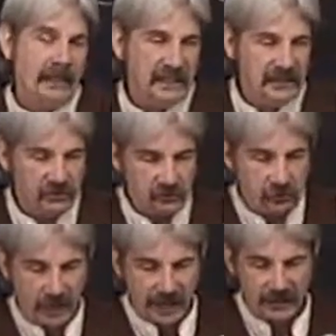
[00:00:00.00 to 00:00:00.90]
He's
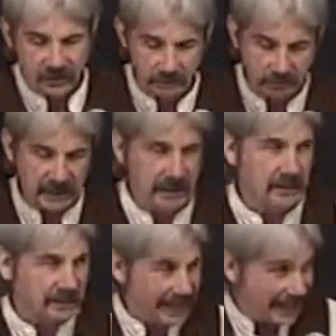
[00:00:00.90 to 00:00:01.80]
trying to
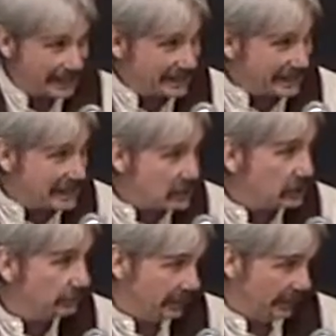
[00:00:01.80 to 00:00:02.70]
be the
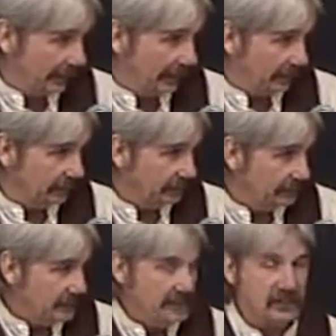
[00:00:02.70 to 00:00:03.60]
ideal man.
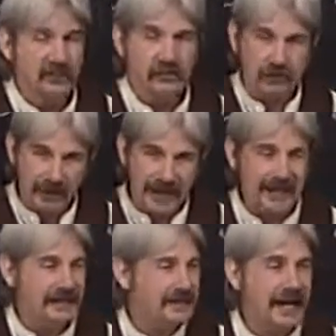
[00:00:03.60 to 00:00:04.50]
He's
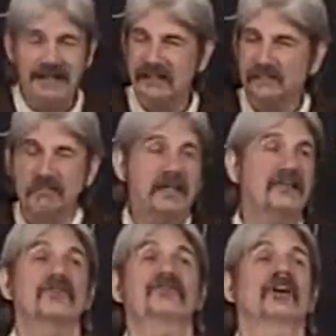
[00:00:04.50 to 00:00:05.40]
trying not to
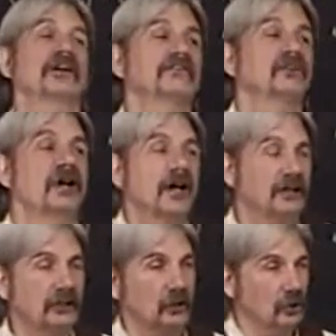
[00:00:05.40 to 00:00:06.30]
be the Son of
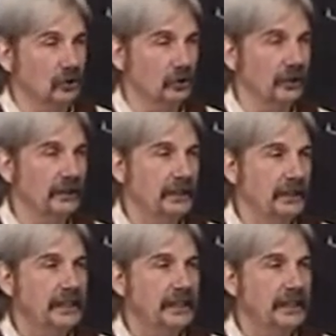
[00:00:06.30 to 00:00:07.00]
God in glory.